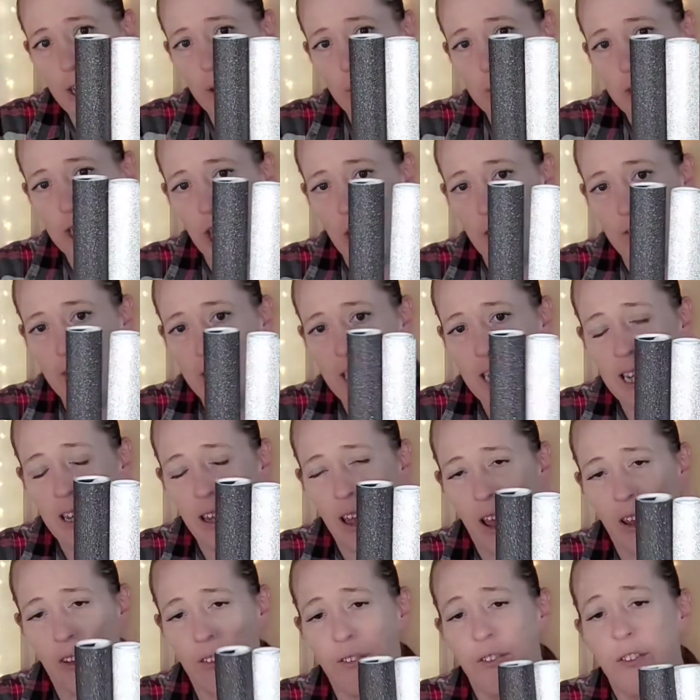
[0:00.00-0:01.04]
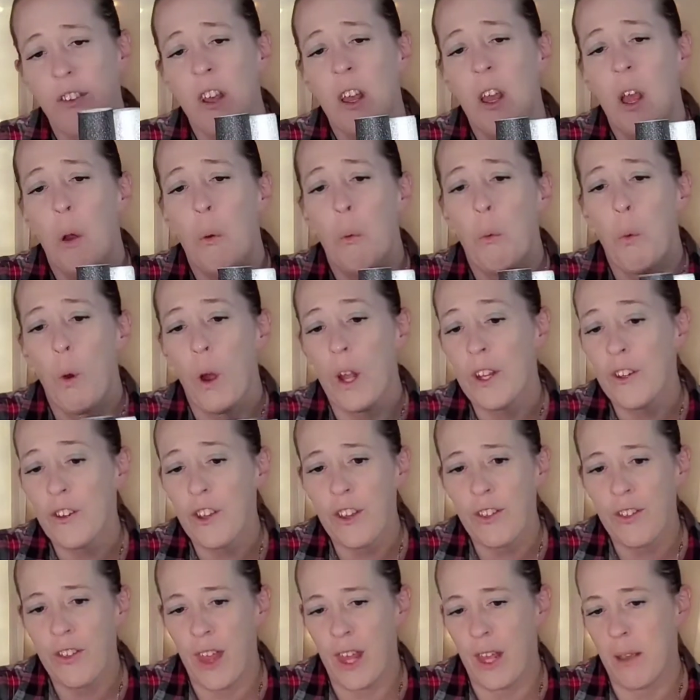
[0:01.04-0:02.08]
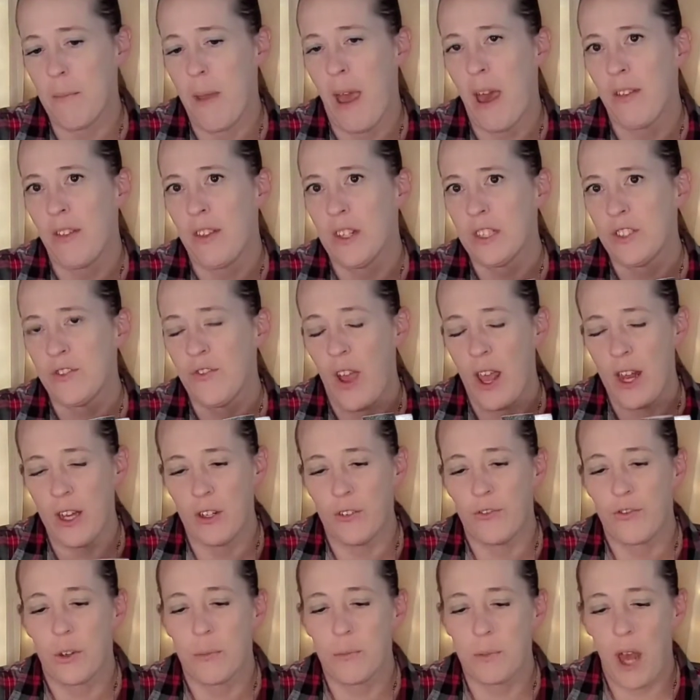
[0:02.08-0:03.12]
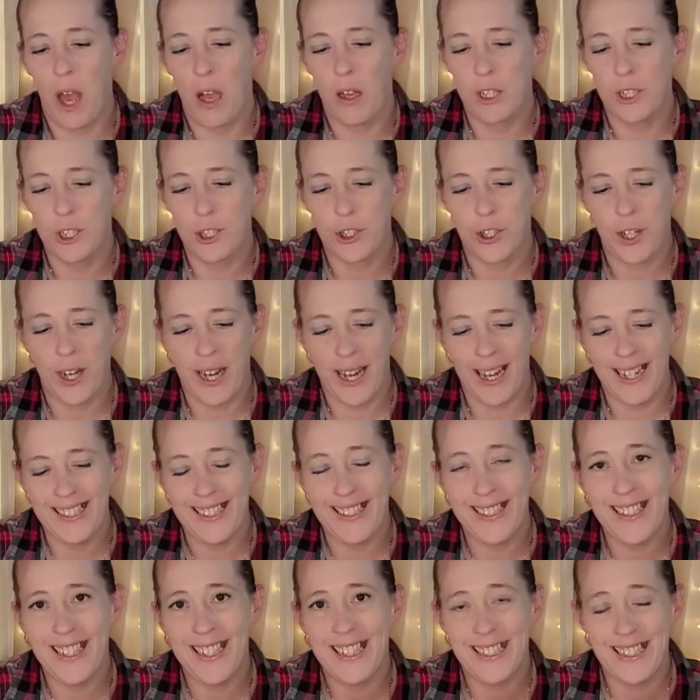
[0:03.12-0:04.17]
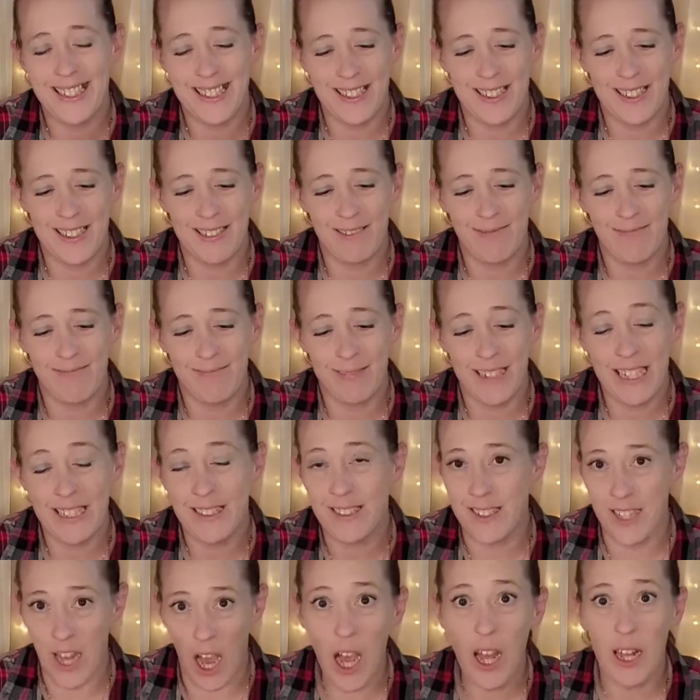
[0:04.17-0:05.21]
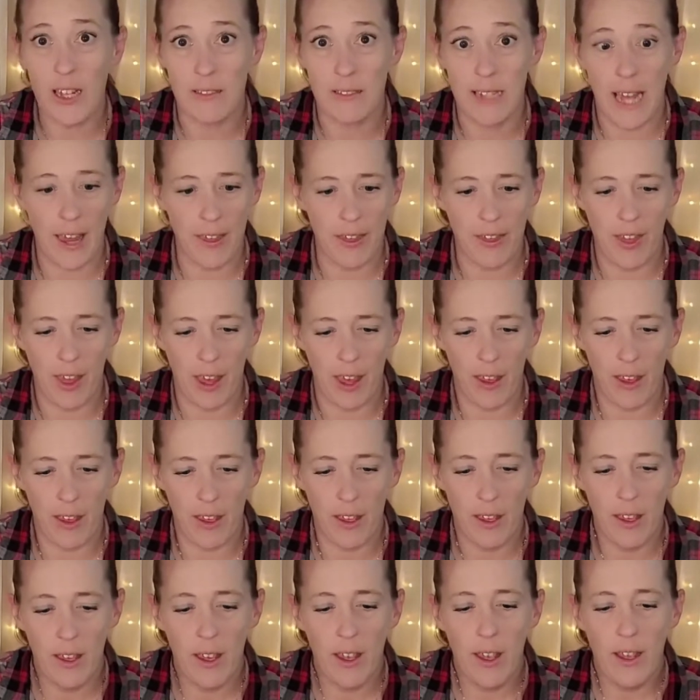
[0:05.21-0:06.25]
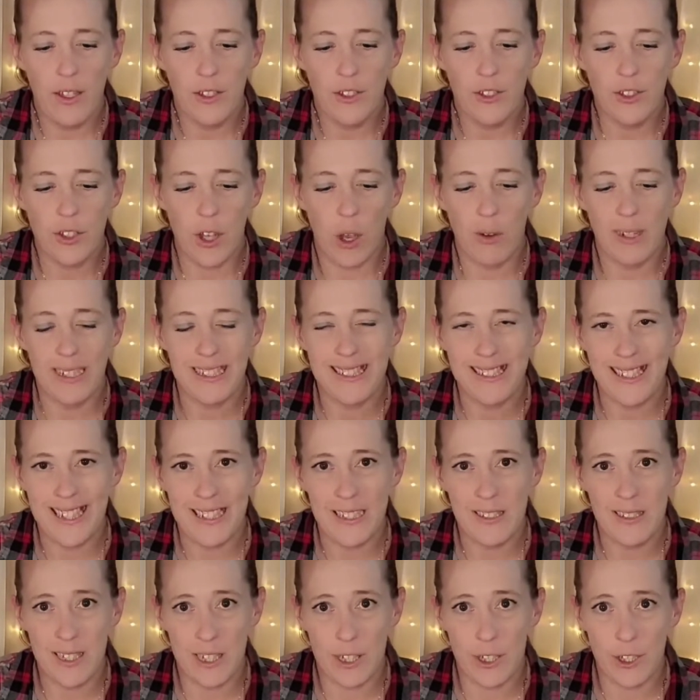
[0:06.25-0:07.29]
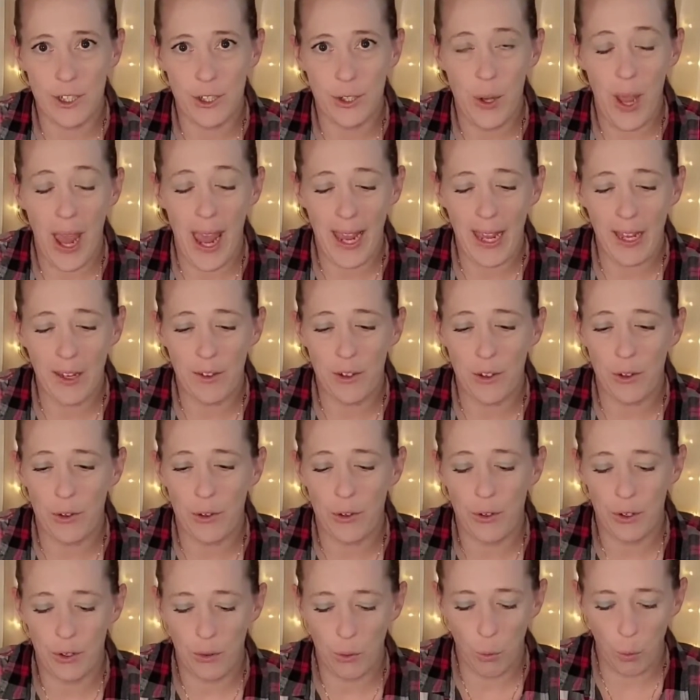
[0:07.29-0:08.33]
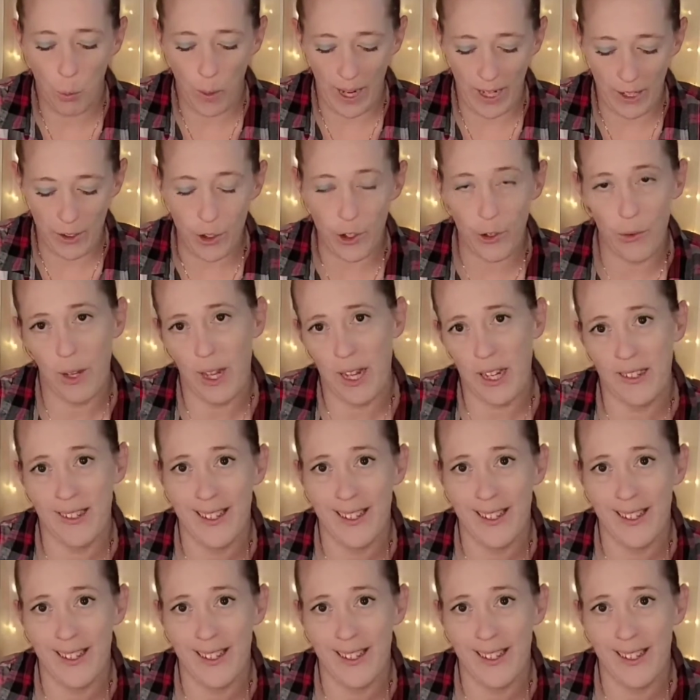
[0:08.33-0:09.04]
which I really love. One good thing about this vinyl from Dollar Tree is it's not that thick, so it's easier to handle when doing